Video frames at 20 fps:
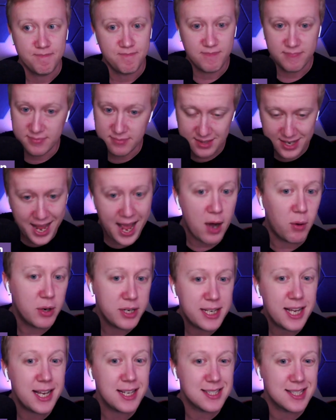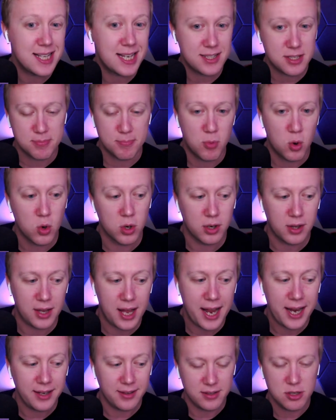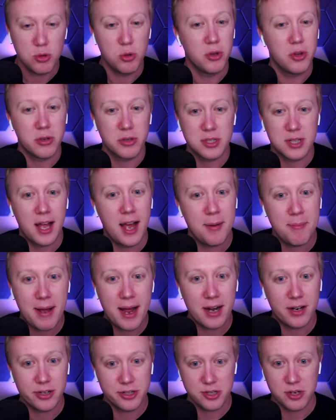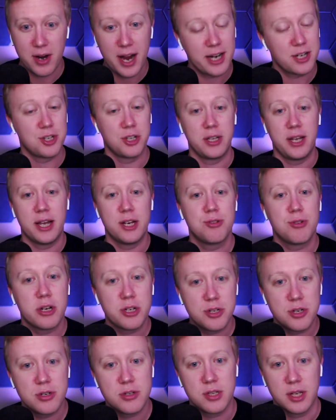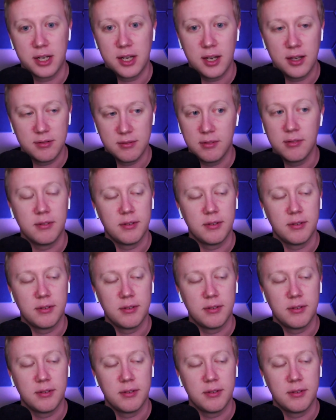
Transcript: nowadays that's more like two of those linebackers are actually edge rushers like it,